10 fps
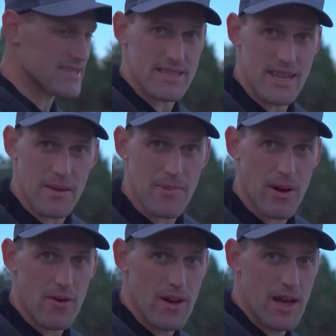is a
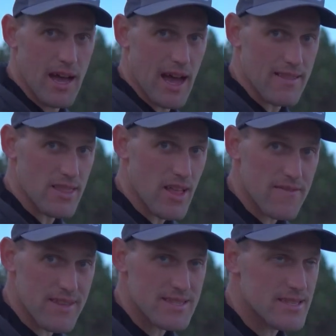Tempo. I
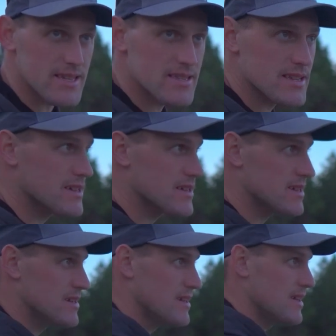love this disc.
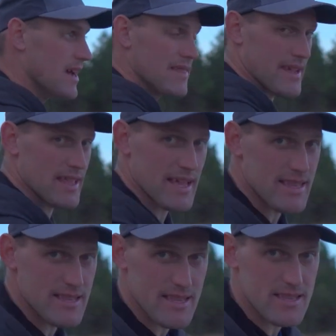I think I like
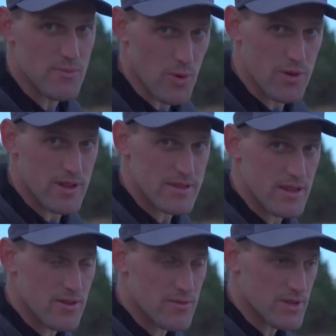this disc more than a
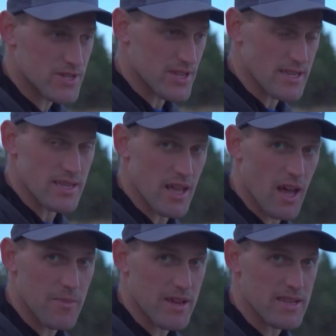Zone, which says a
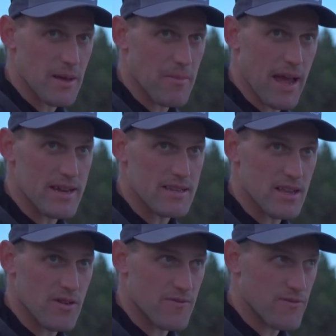lot because I bagged a
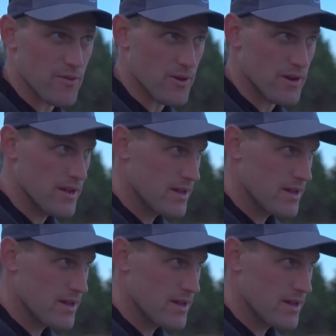Zone for